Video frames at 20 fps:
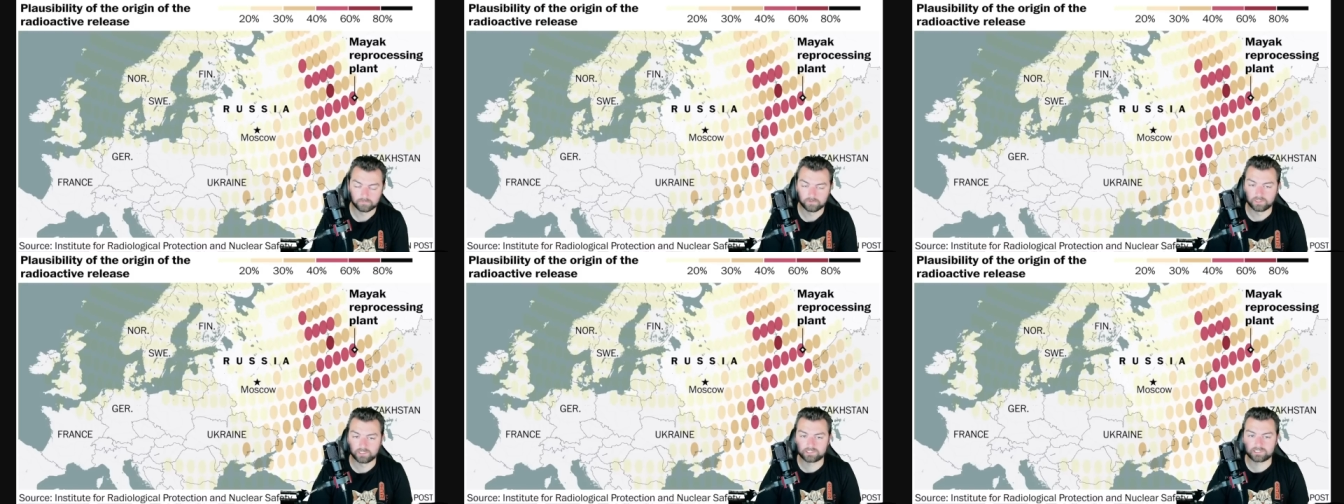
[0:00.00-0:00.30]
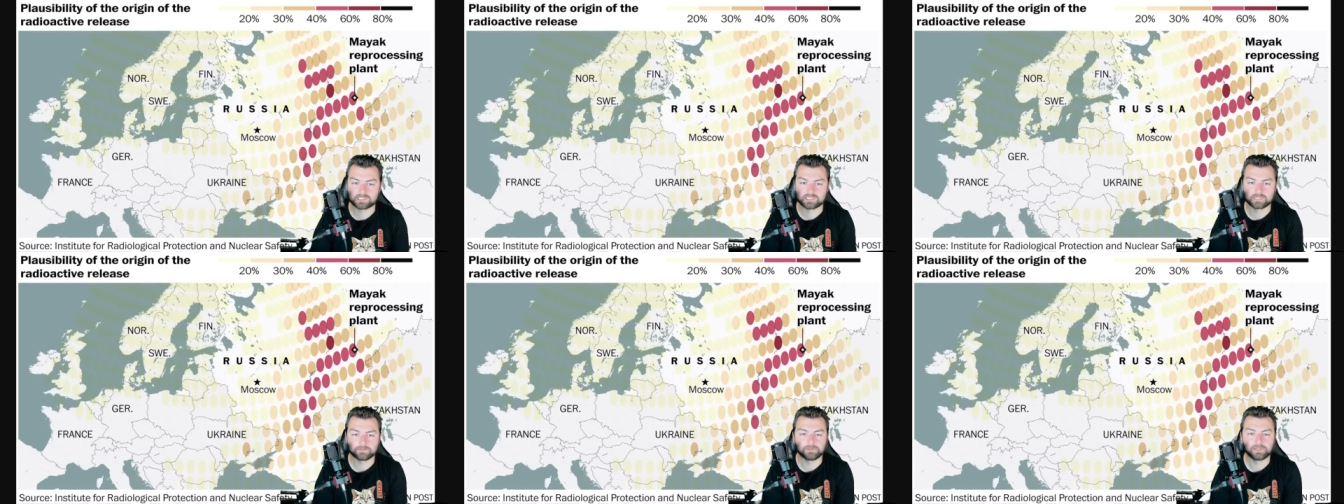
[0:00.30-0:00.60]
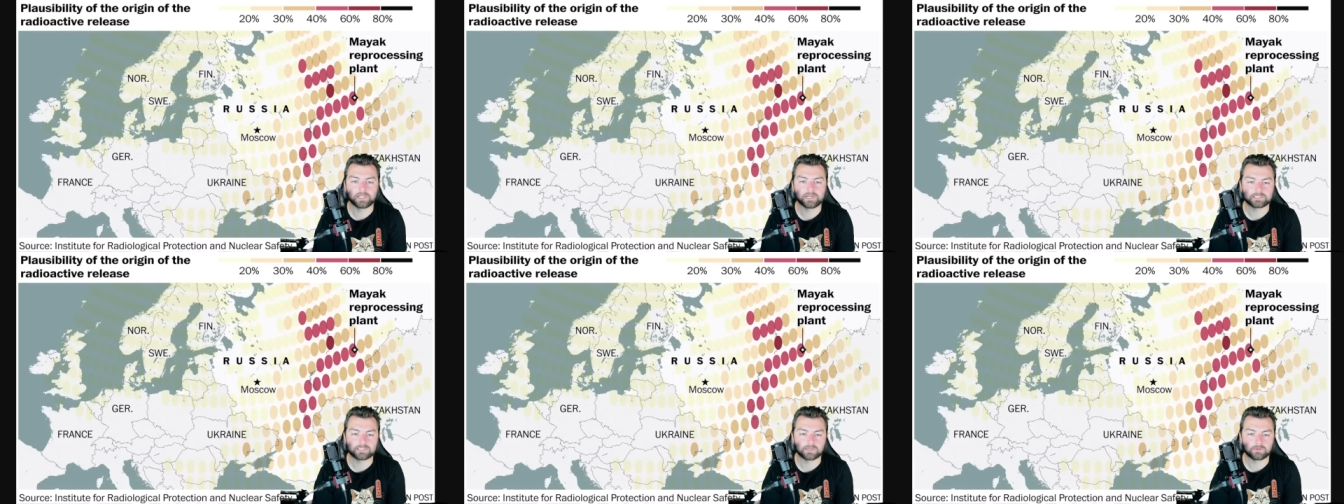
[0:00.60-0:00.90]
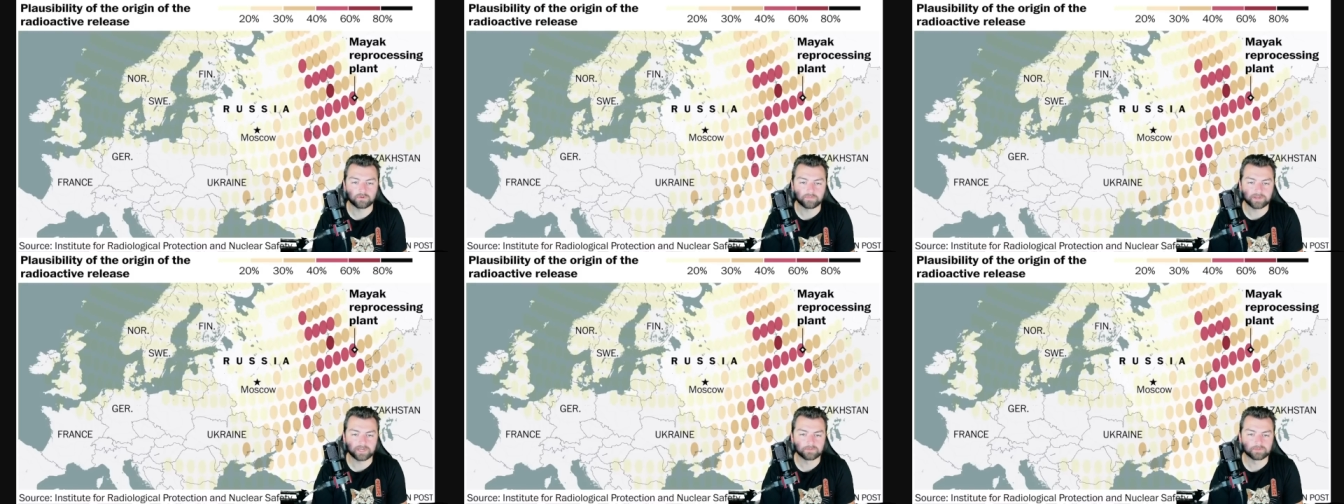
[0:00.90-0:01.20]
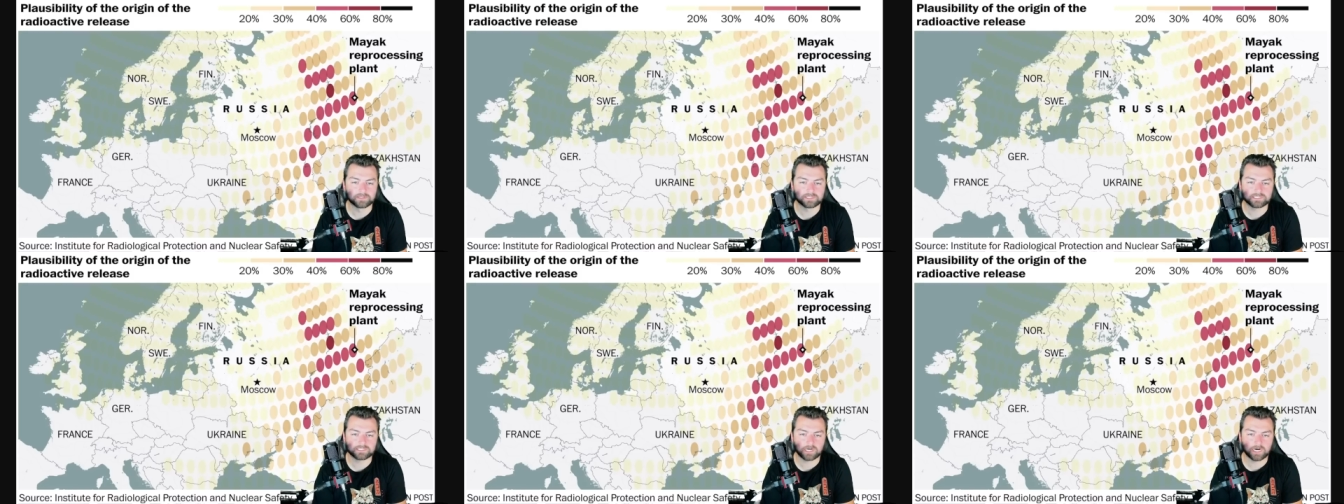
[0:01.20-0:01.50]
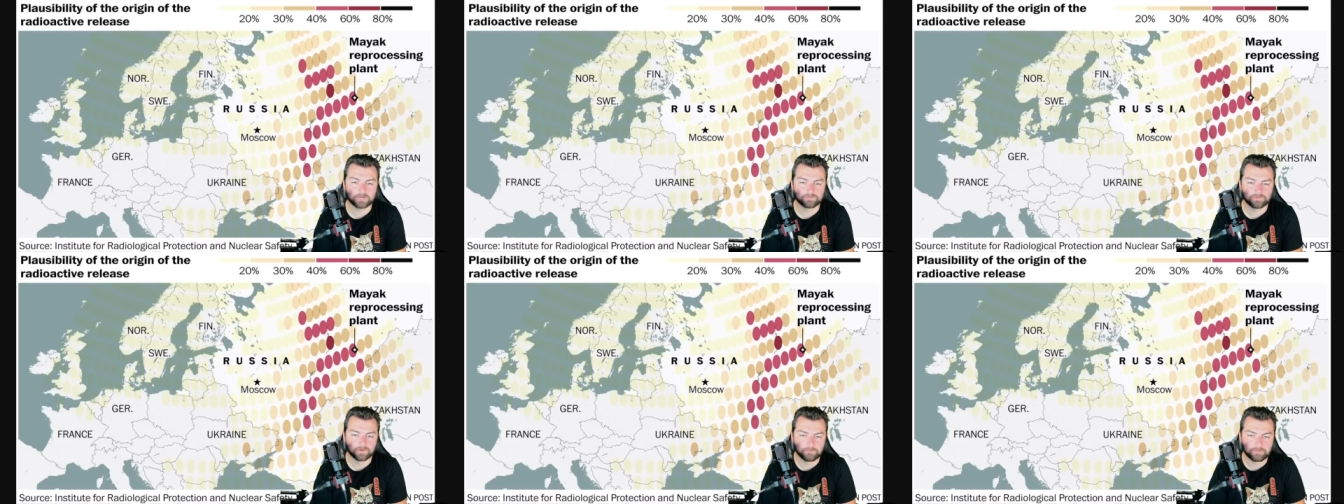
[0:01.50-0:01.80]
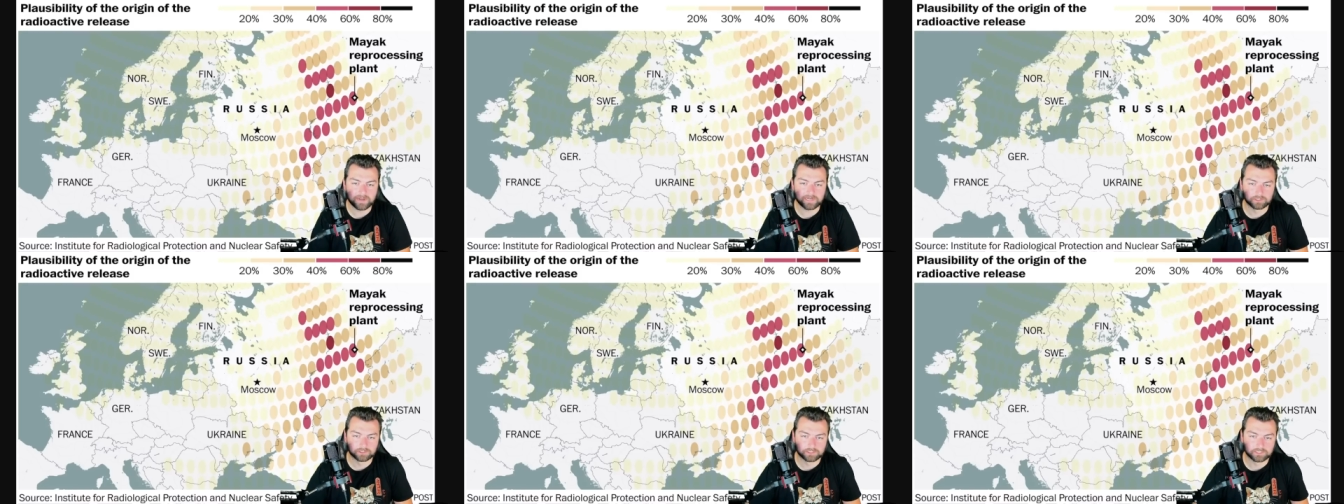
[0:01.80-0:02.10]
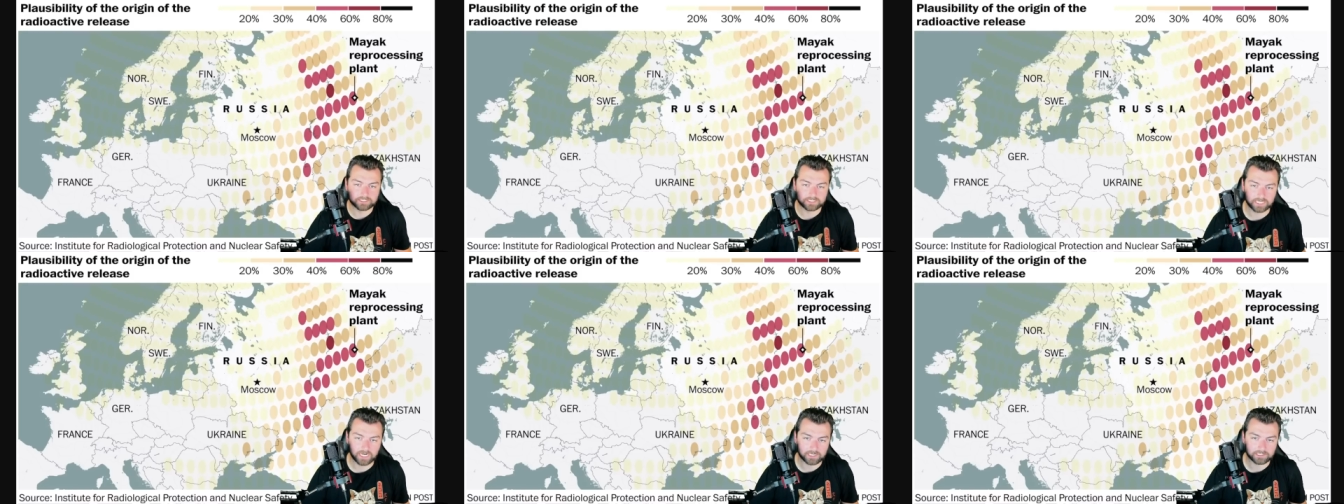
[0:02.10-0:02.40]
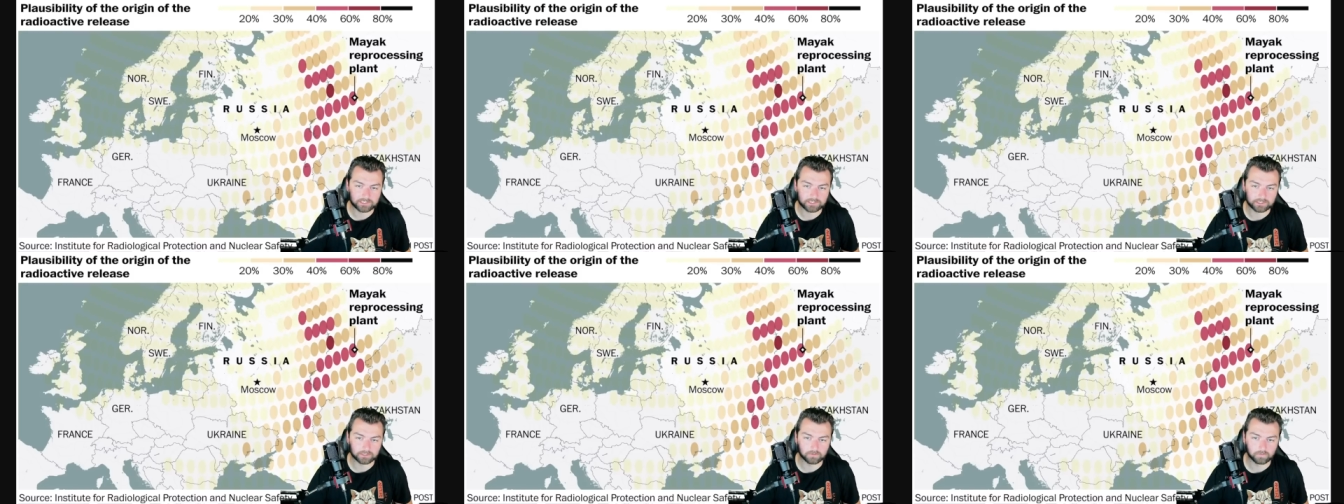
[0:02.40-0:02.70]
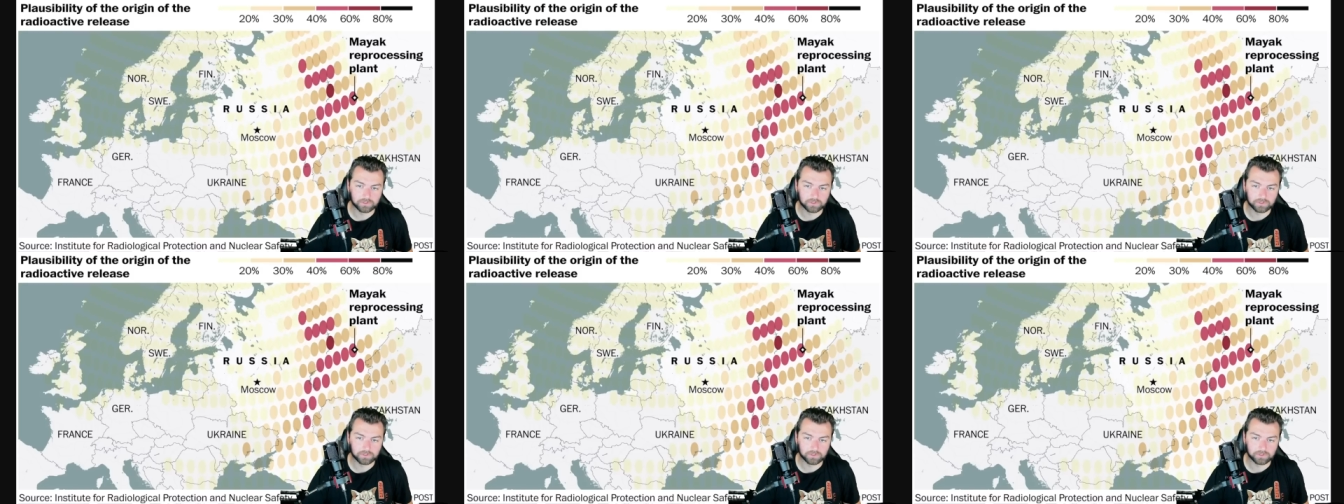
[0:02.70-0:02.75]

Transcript: This is the place that would become the site of a major disaster